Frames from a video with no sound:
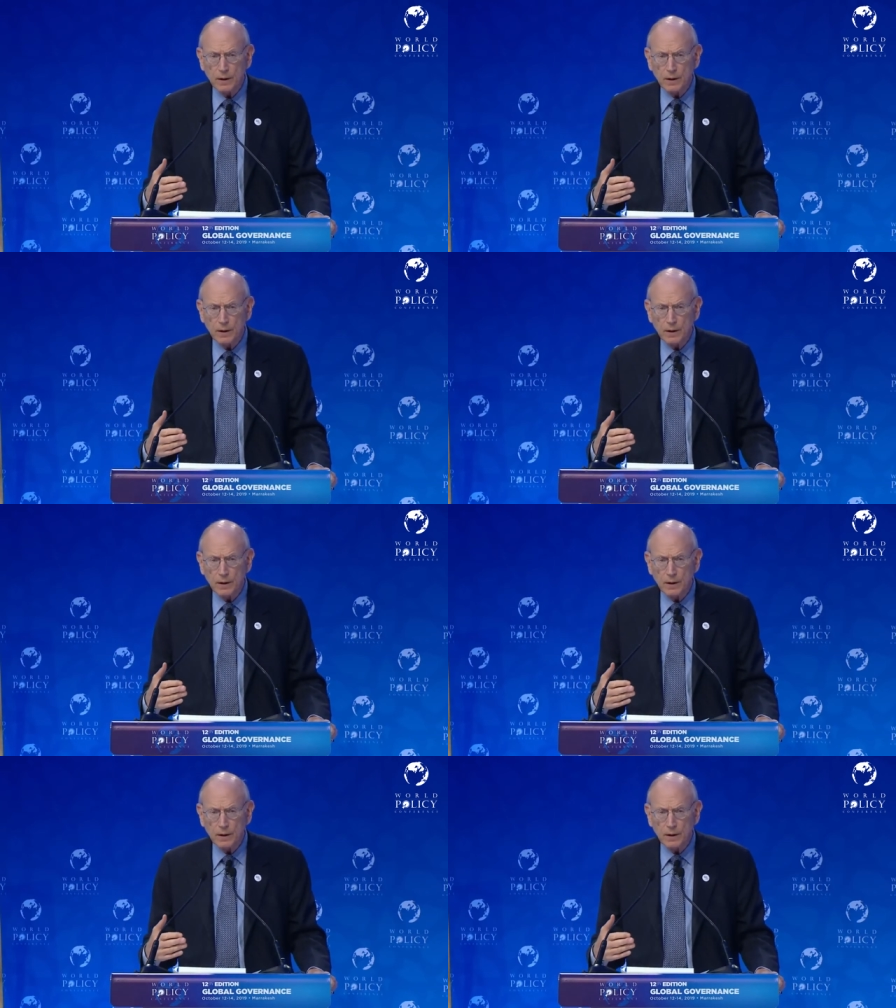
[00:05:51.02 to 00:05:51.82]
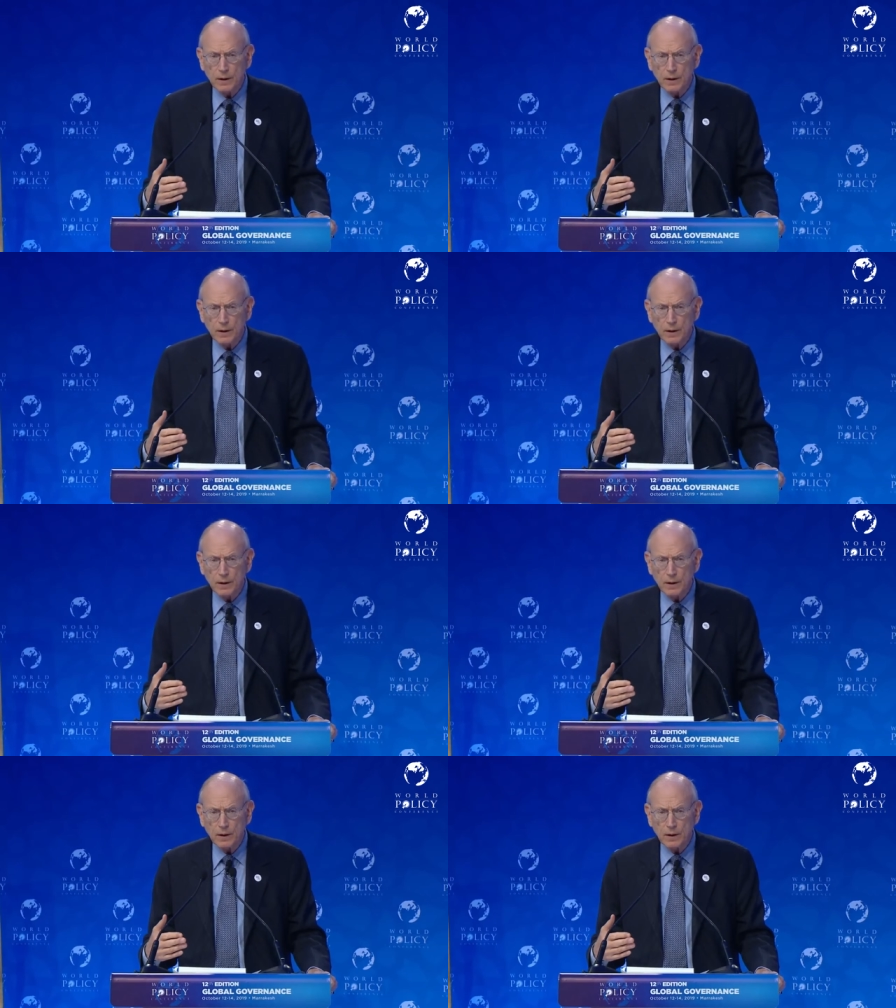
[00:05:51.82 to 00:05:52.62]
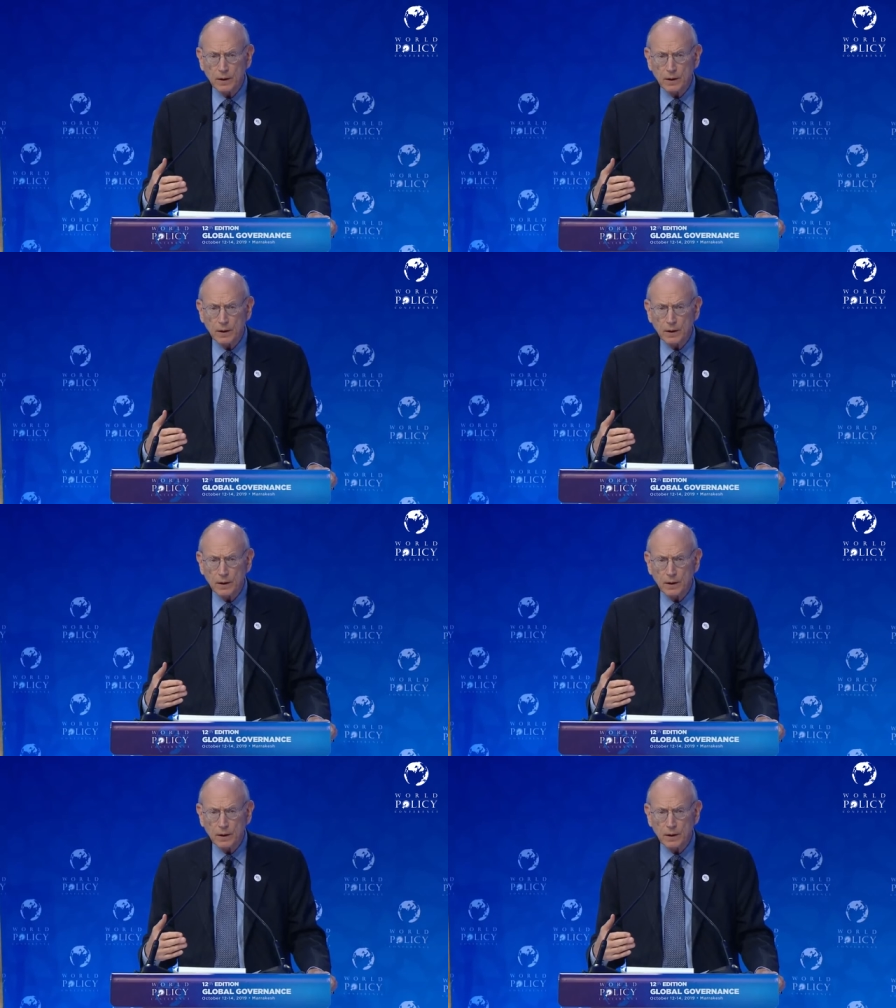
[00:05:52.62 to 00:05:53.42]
with across the board efforts